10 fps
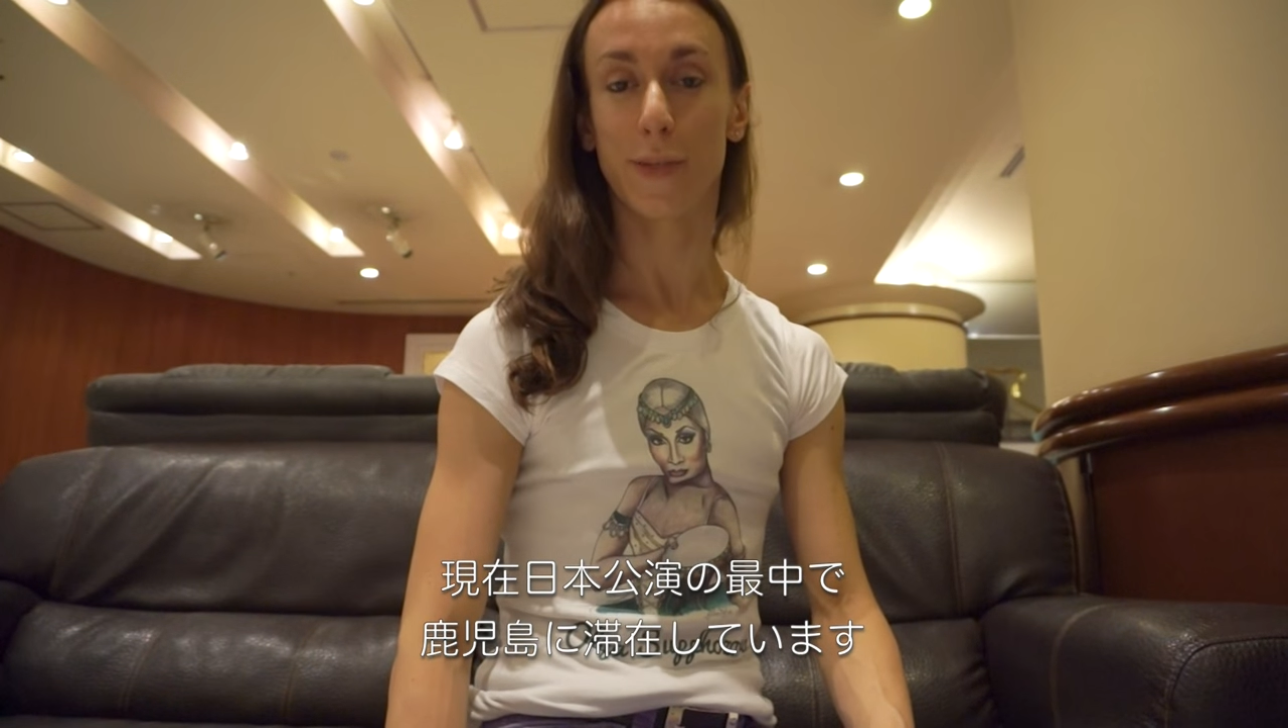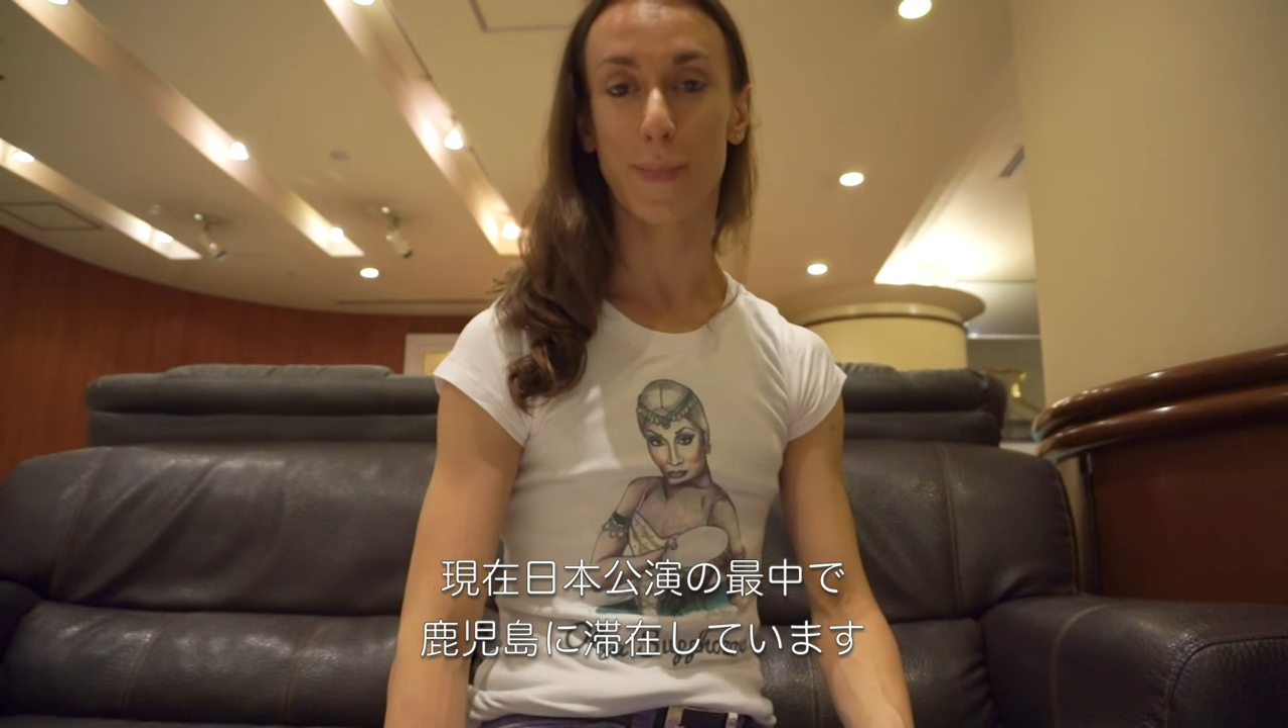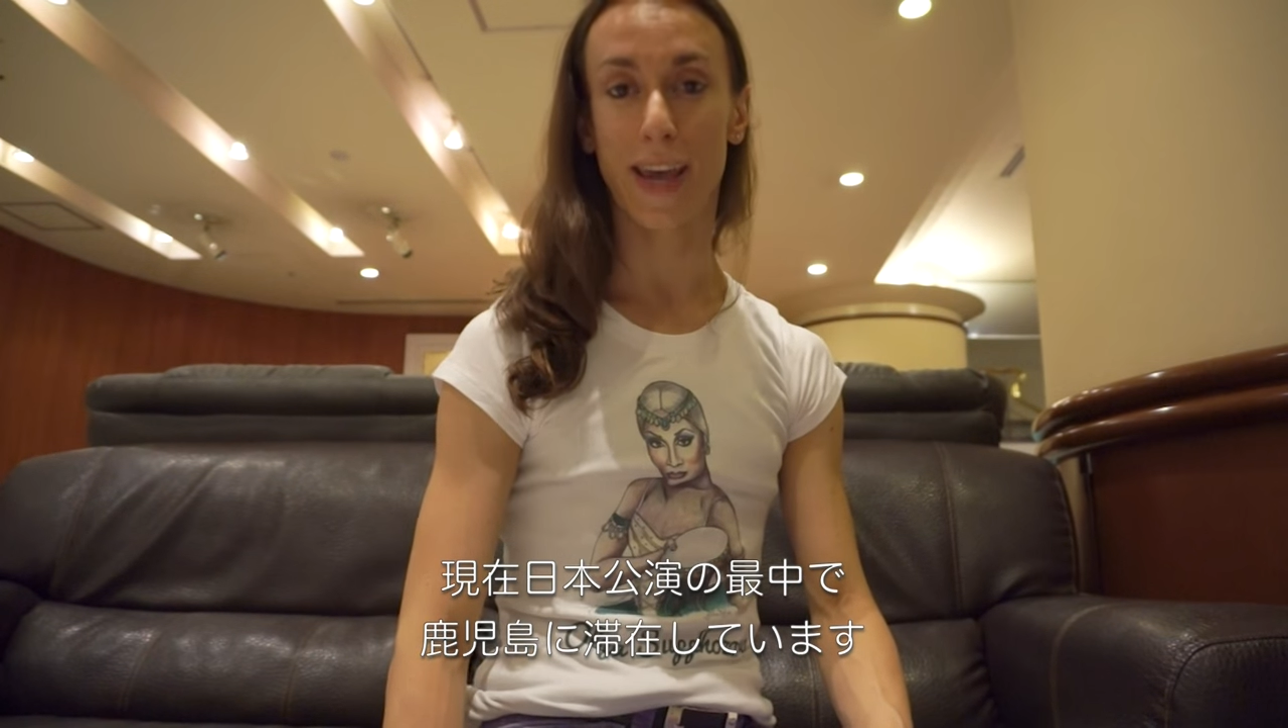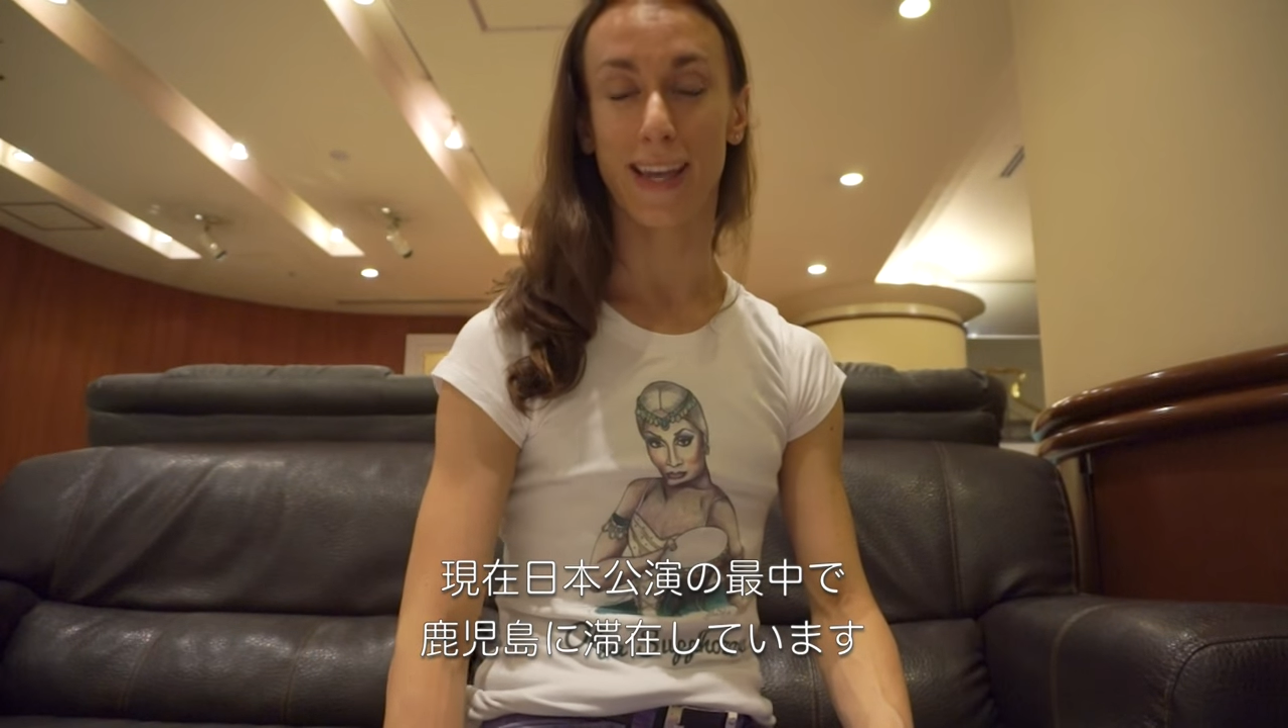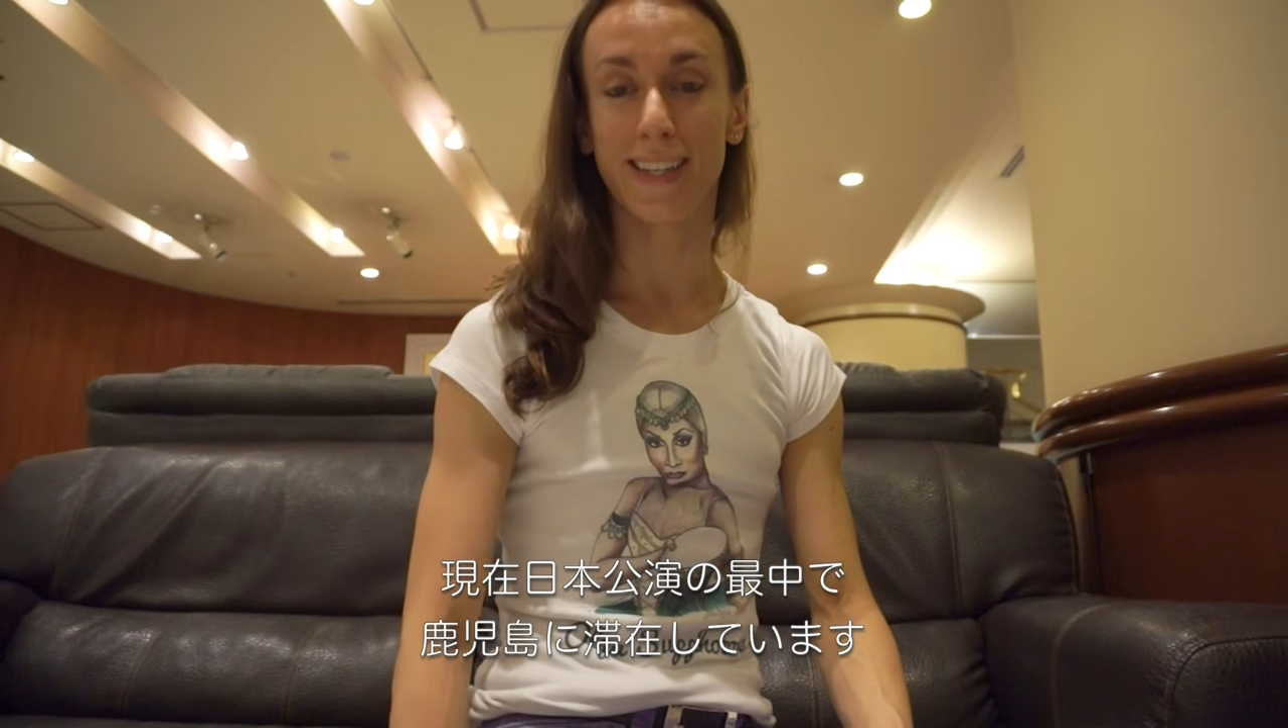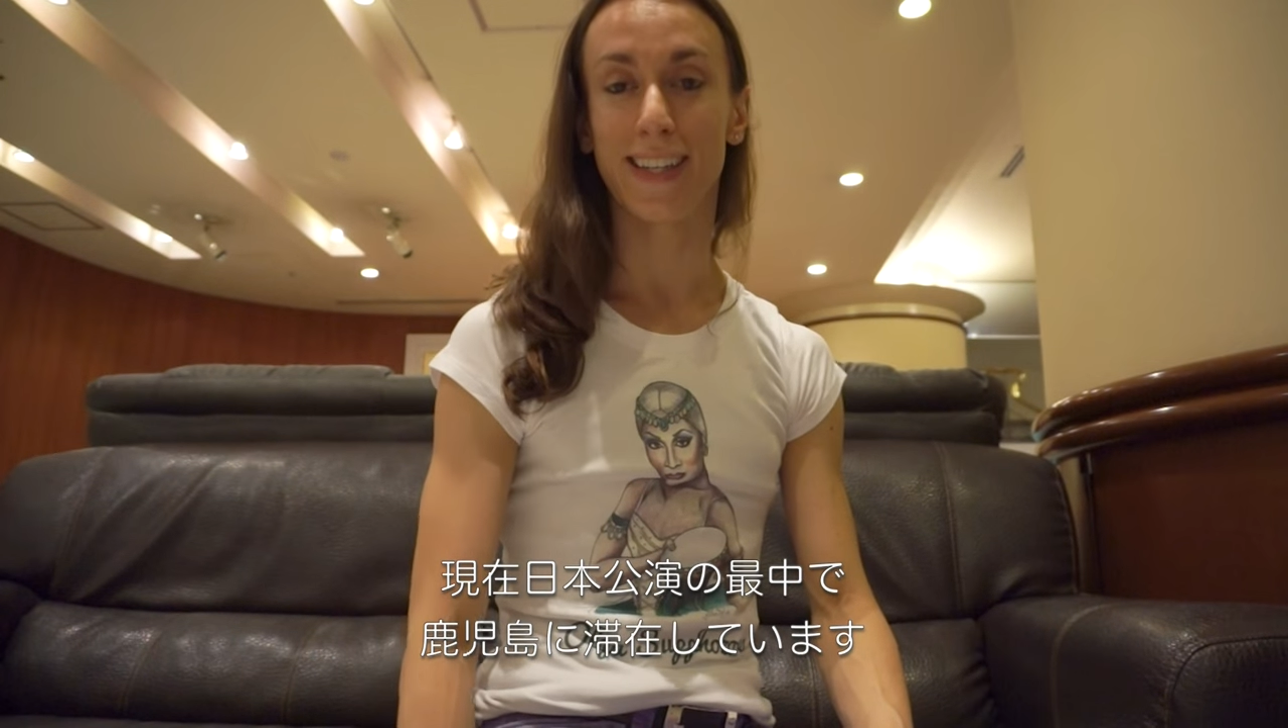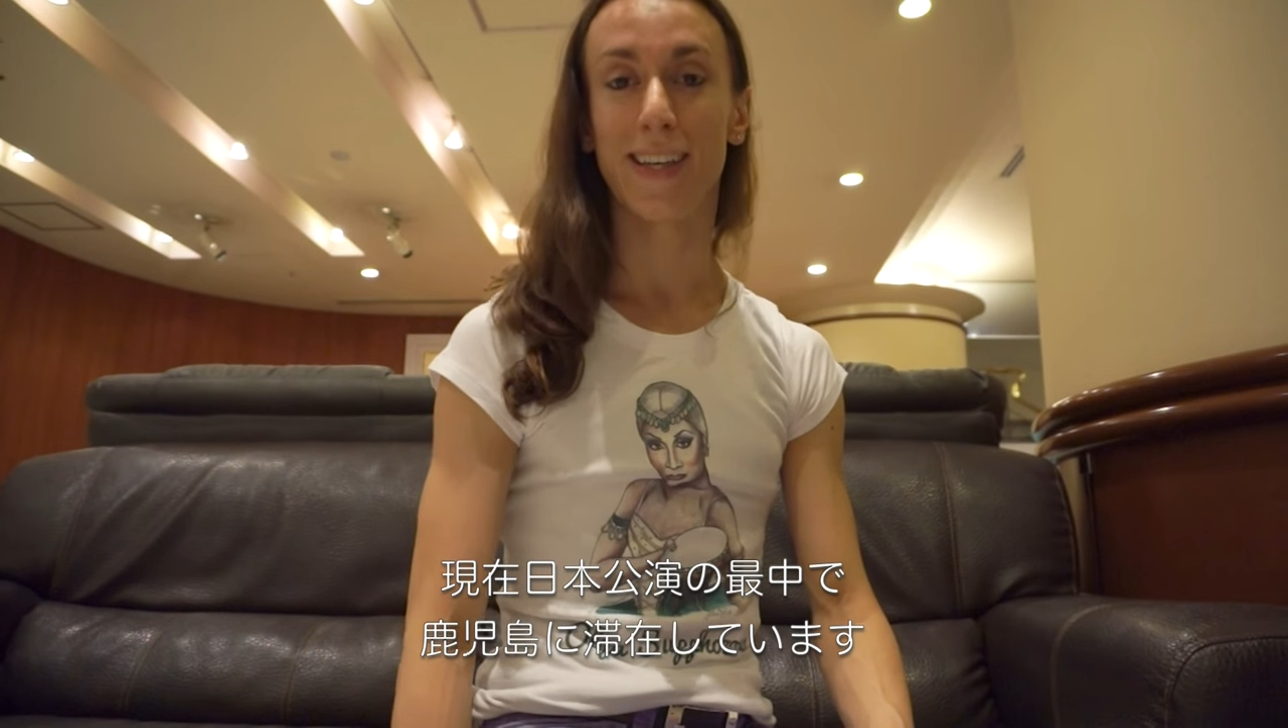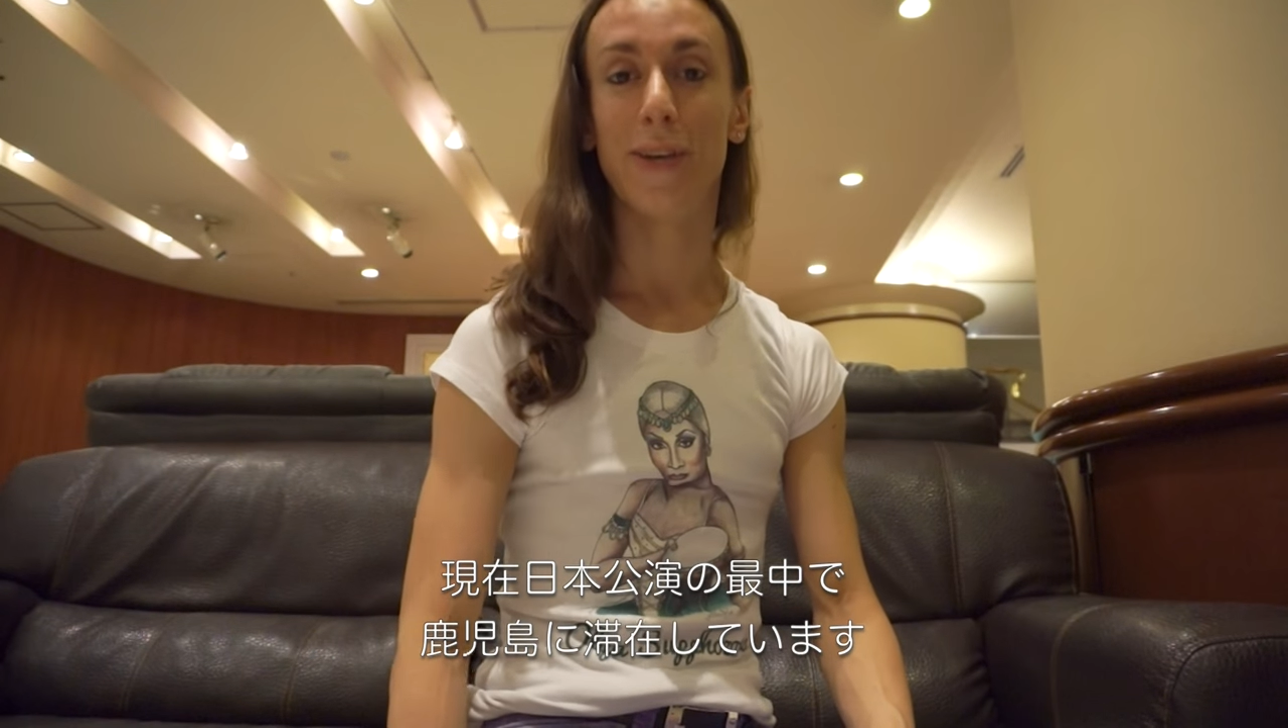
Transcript: Japan.